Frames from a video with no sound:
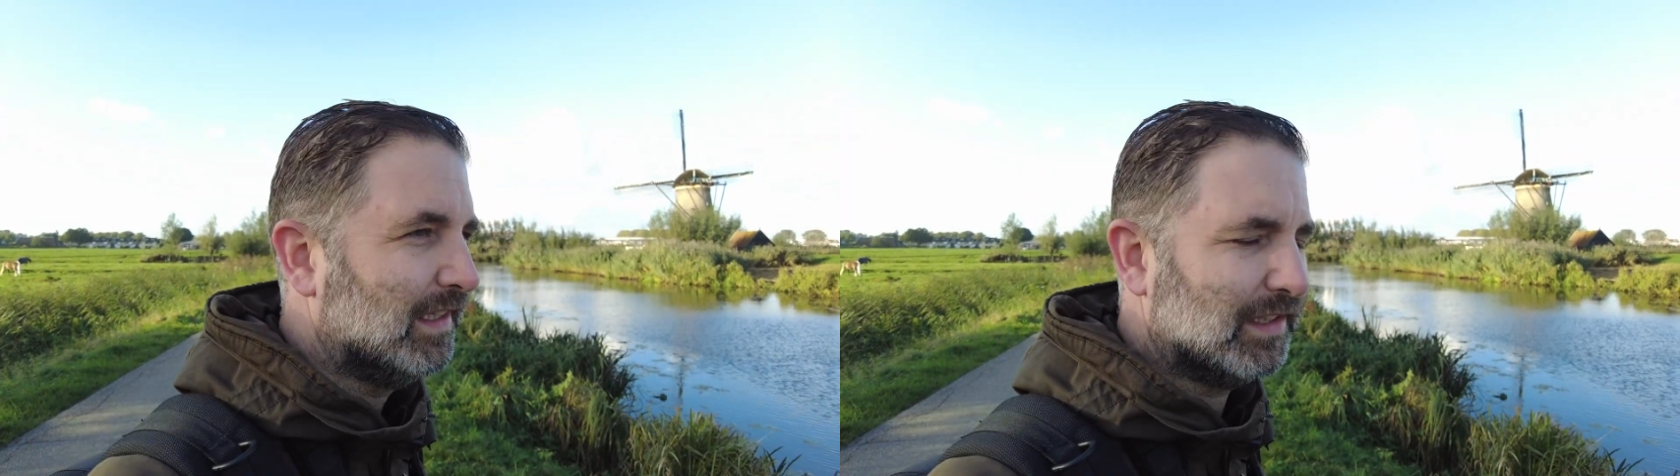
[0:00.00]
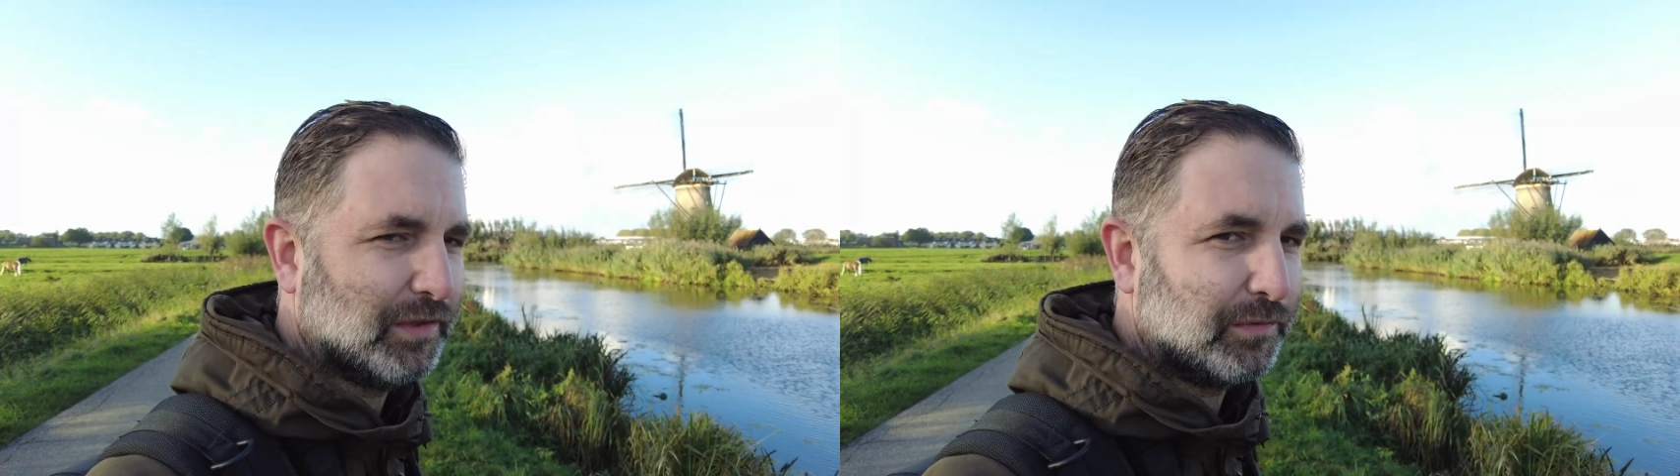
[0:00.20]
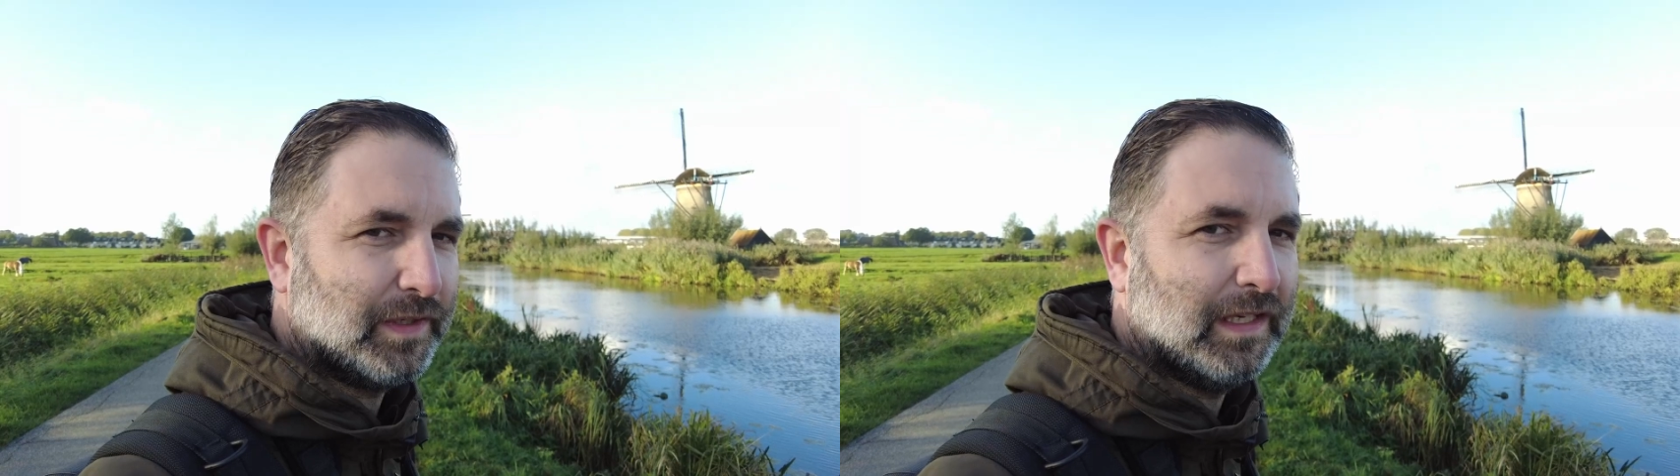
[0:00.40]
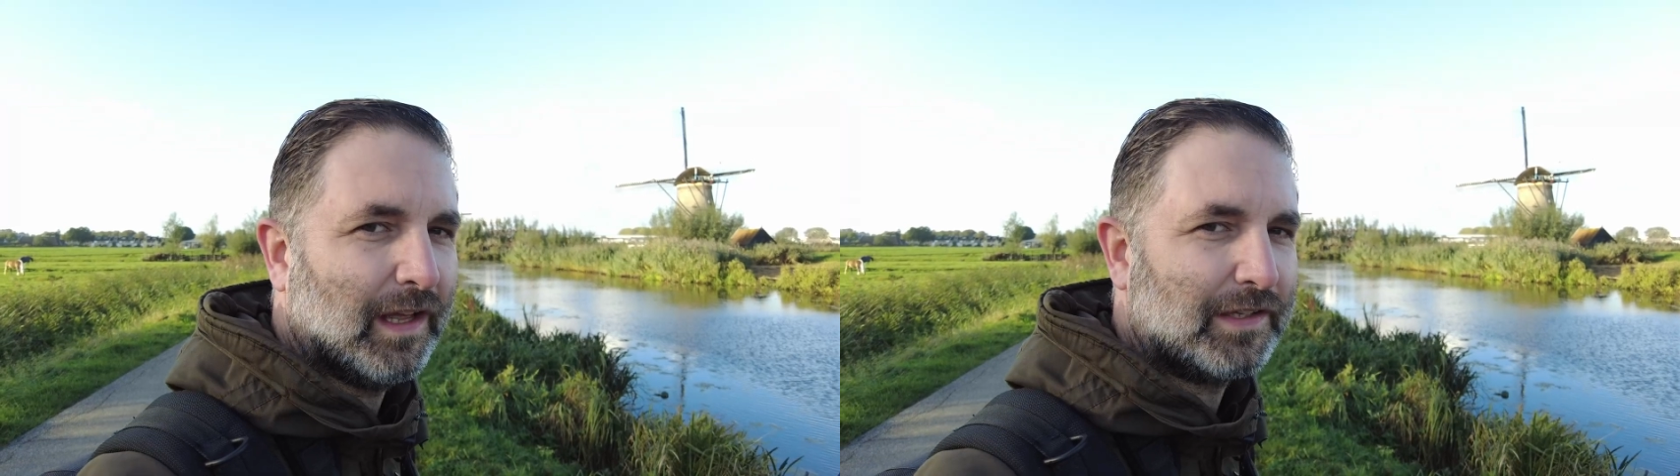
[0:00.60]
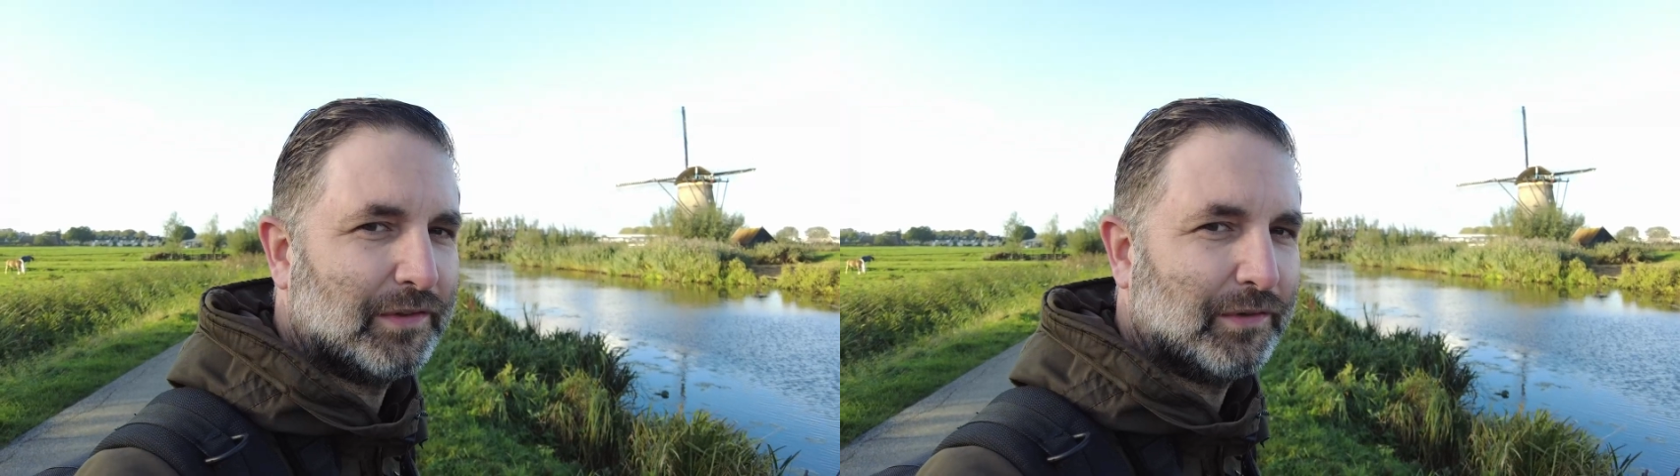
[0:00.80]
I don't really
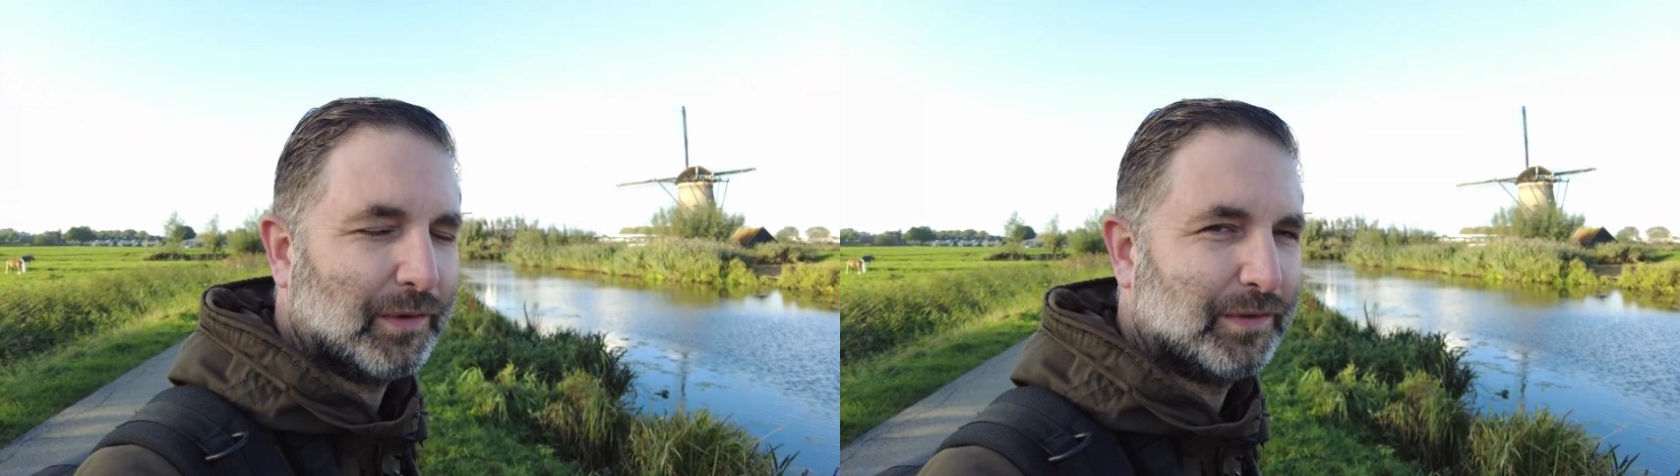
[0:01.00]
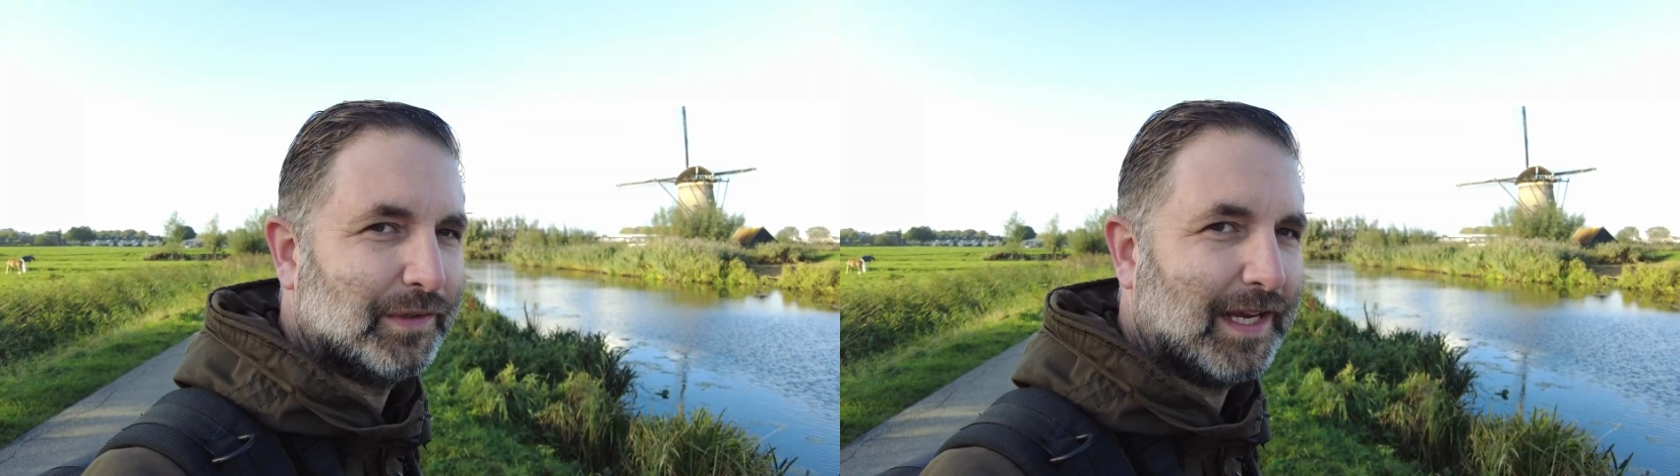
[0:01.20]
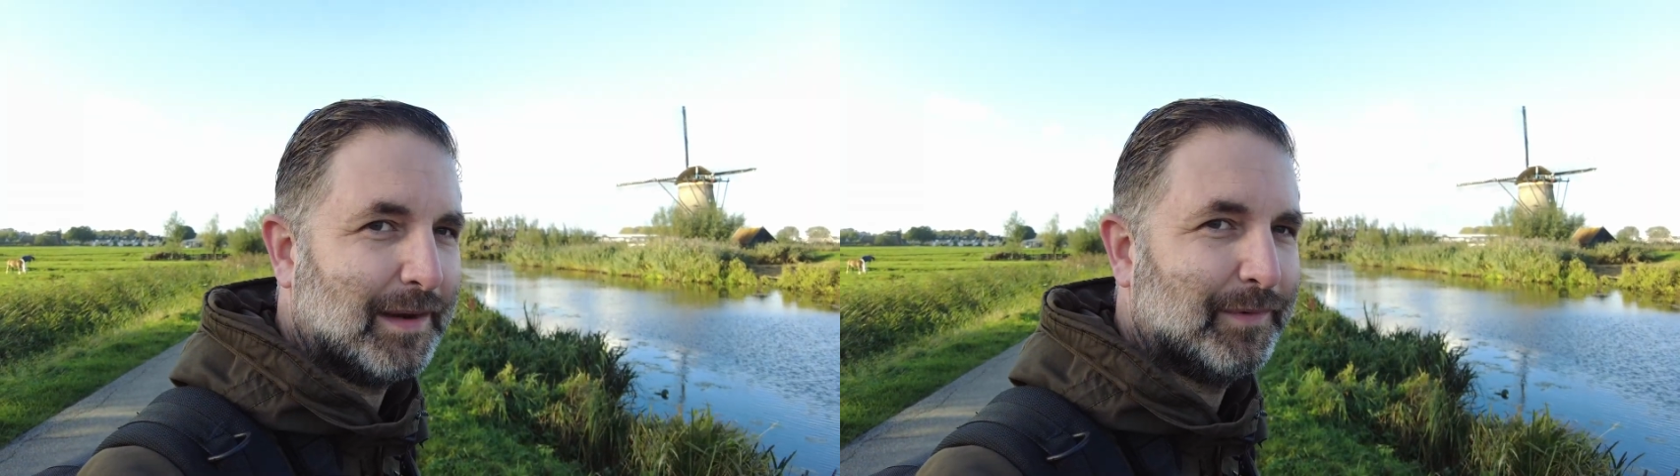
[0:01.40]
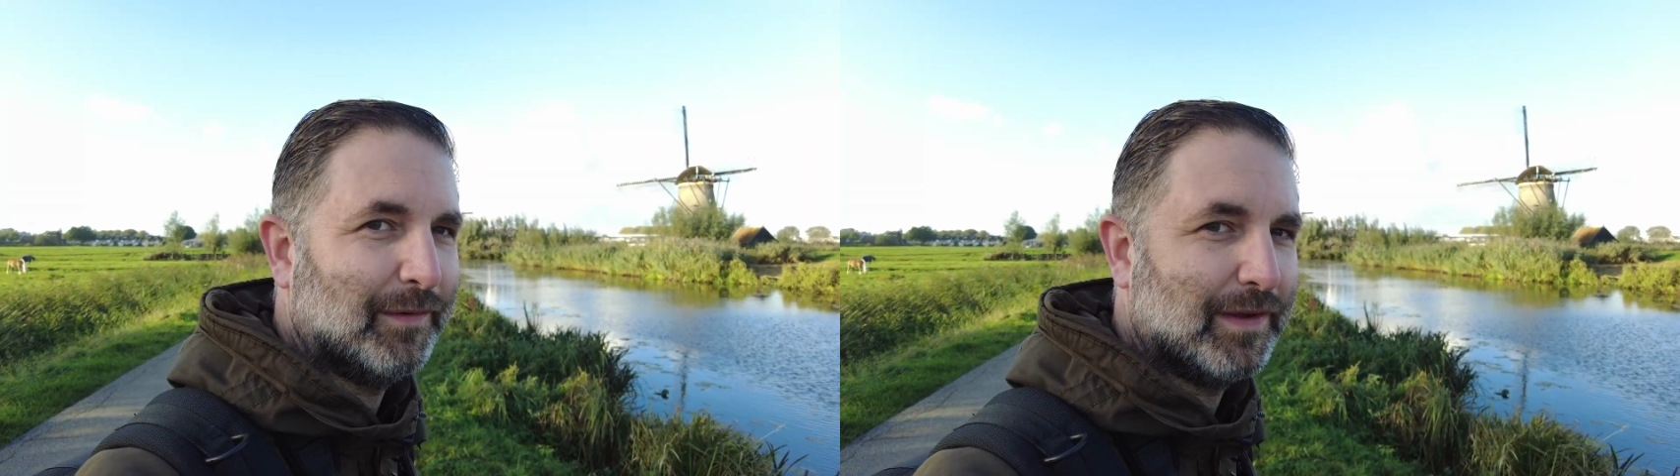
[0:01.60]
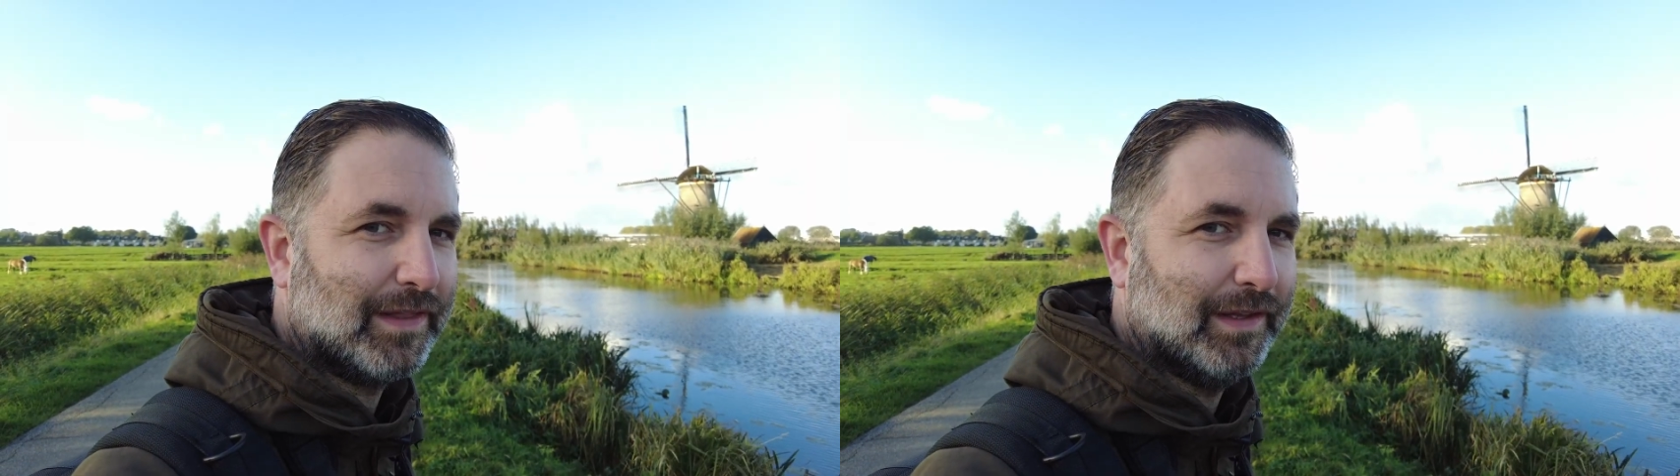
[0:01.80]
like to talk to the camera
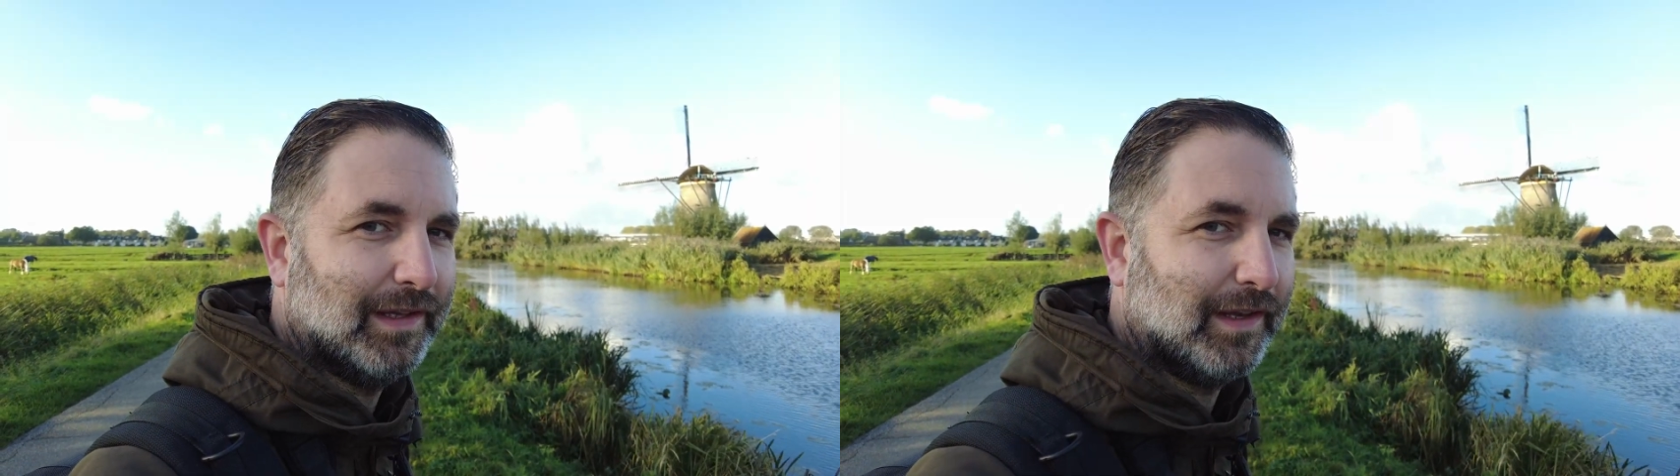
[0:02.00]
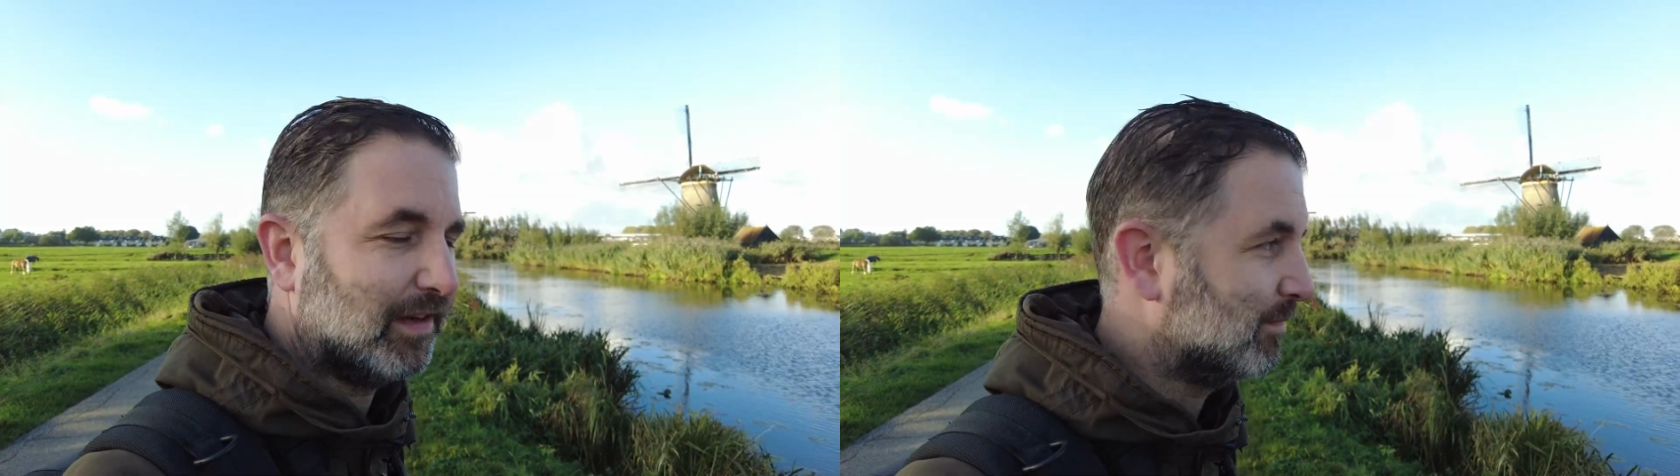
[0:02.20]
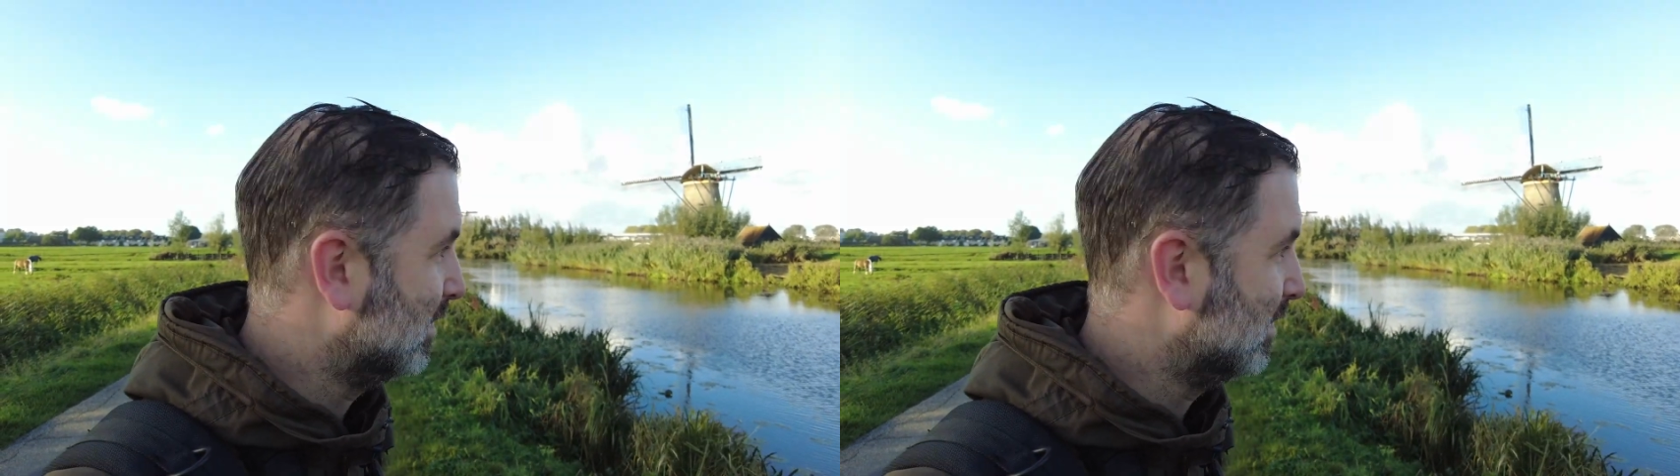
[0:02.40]
with a lot of